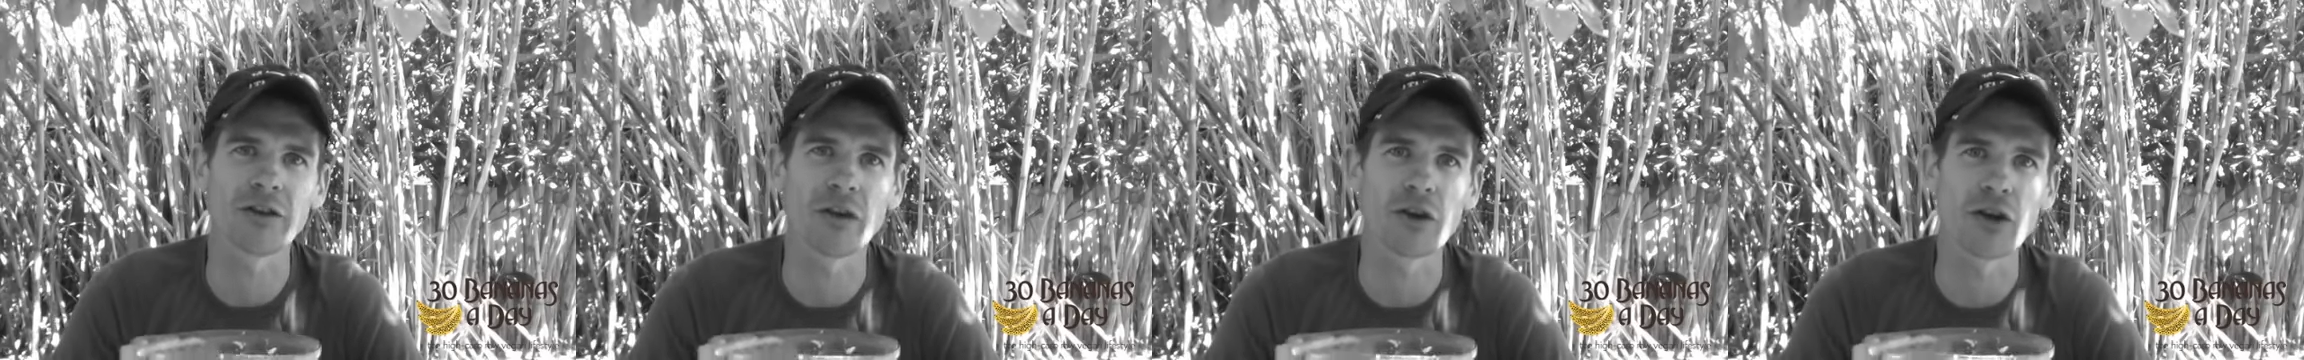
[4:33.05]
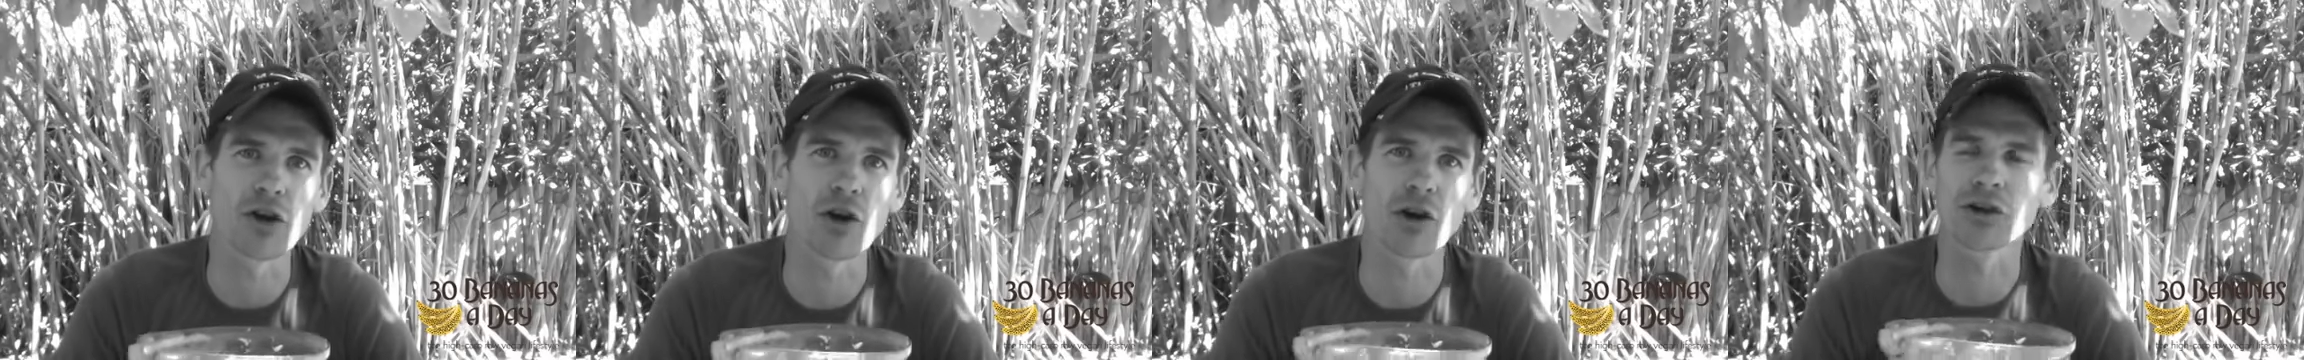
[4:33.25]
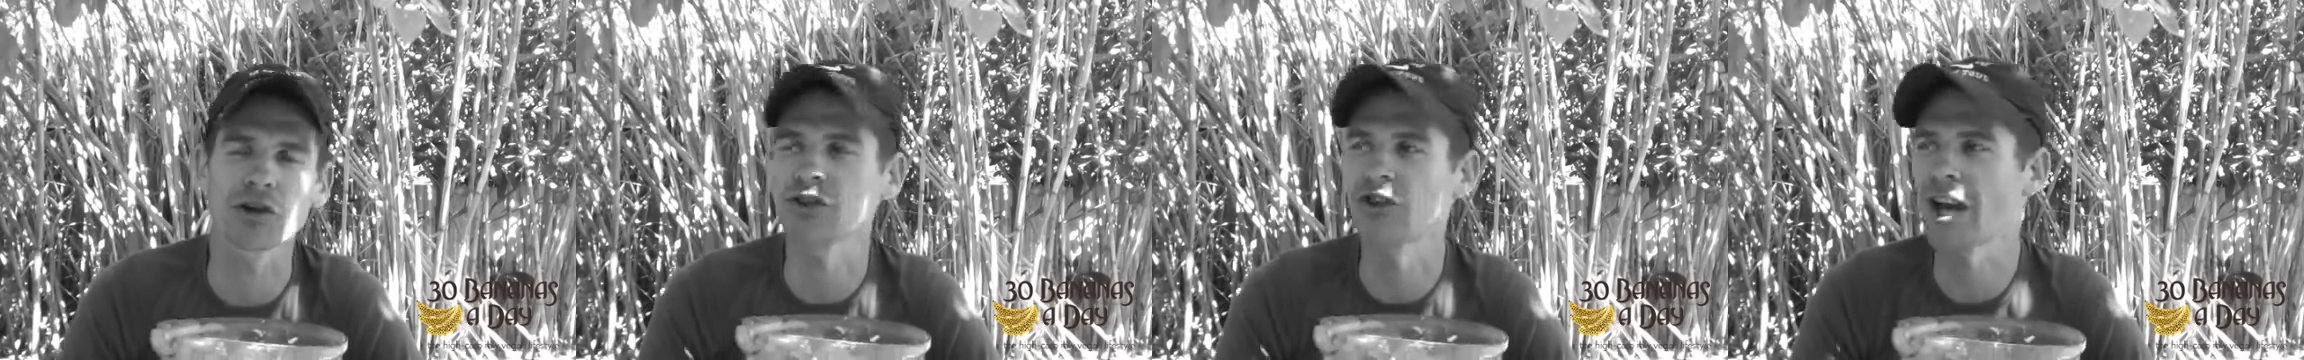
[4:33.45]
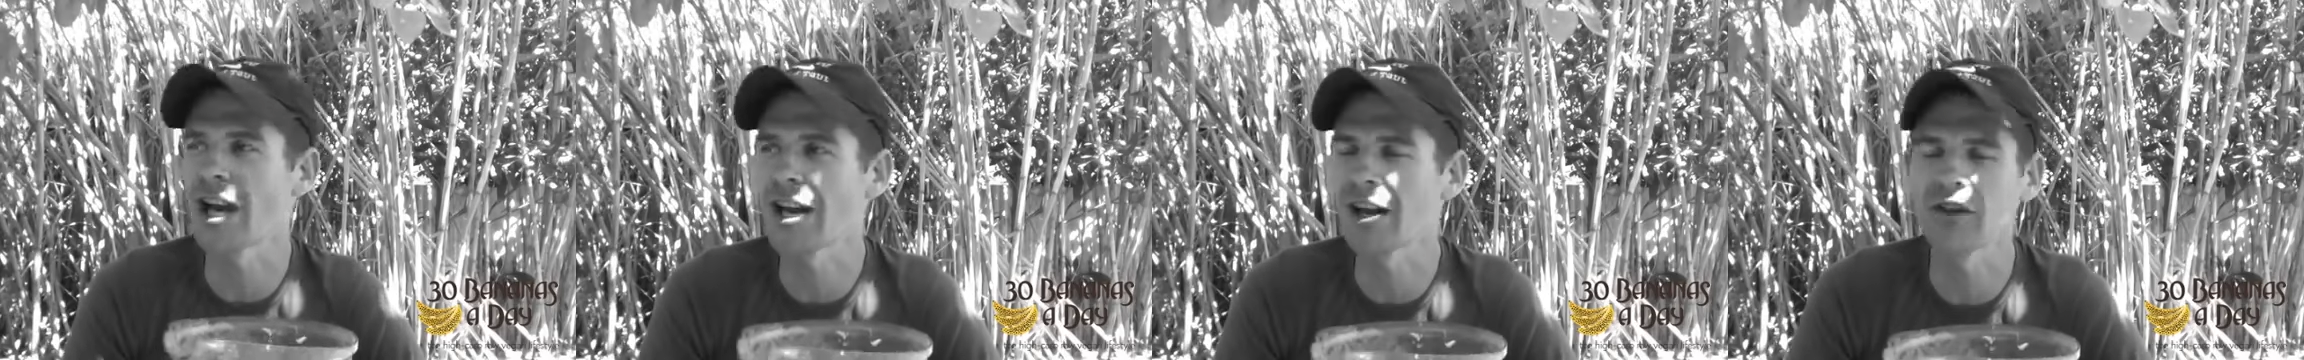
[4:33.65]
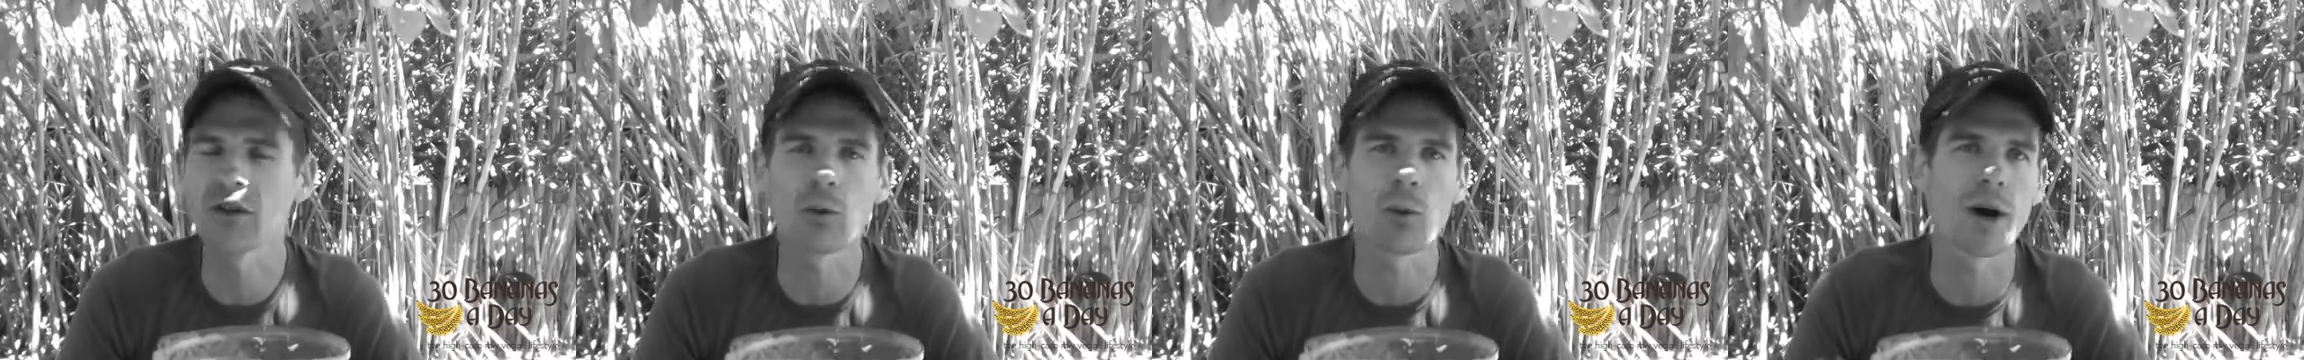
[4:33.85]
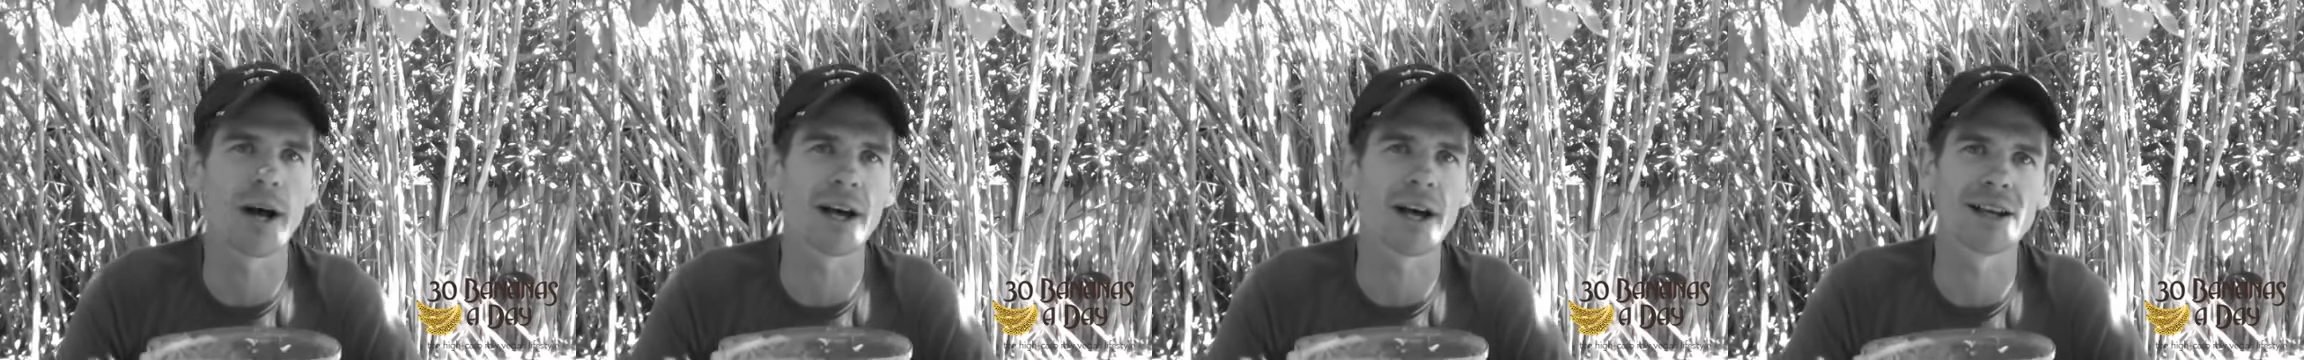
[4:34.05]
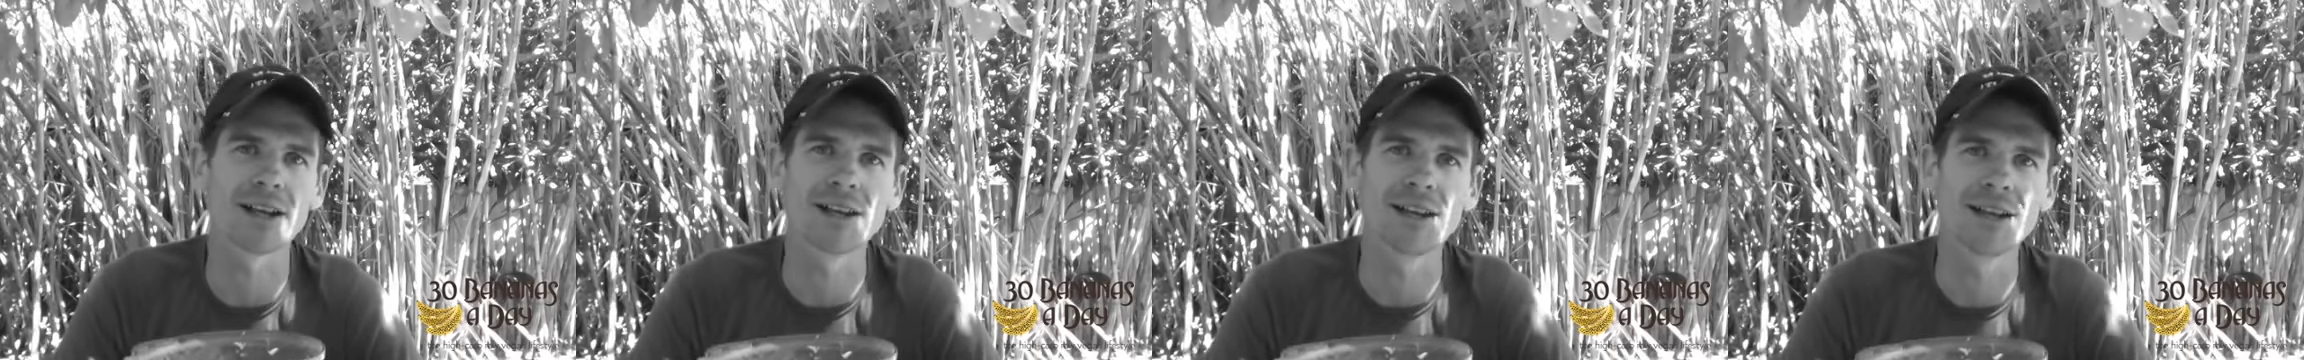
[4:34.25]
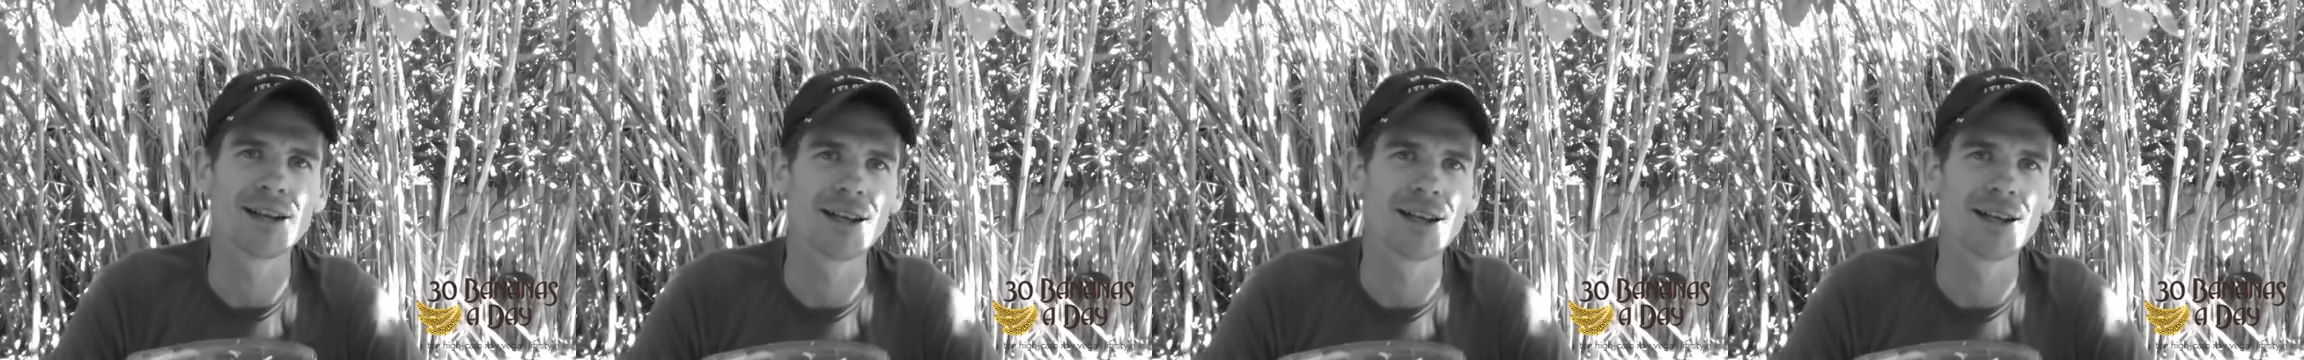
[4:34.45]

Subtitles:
and that you're not standing in the way.